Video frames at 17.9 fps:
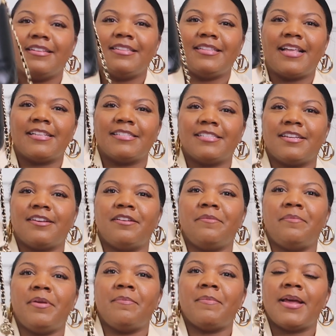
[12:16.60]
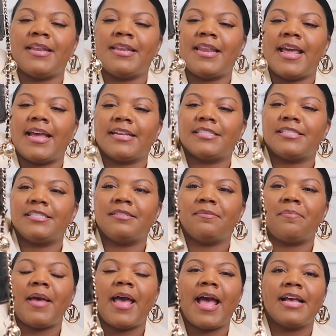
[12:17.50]
That's gonna be my
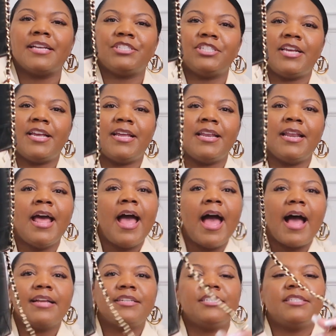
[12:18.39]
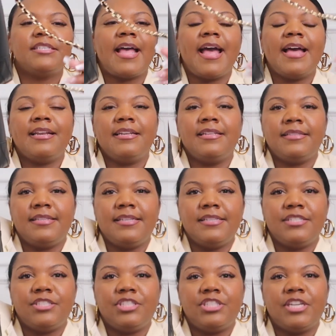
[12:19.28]
next passion. I just added
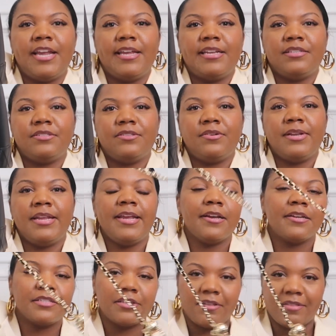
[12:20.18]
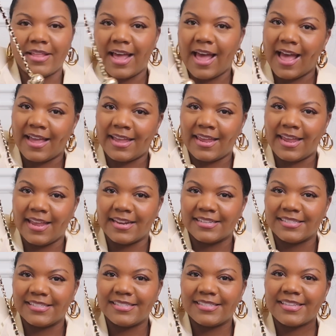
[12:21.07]
these chains on here so that I
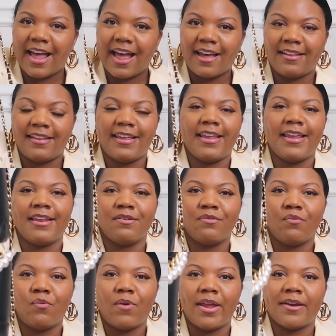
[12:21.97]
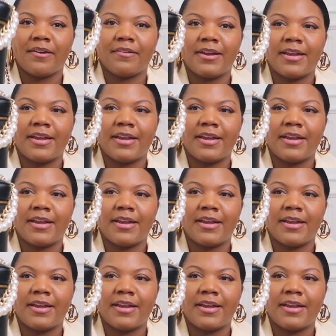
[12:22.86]
can style it and wear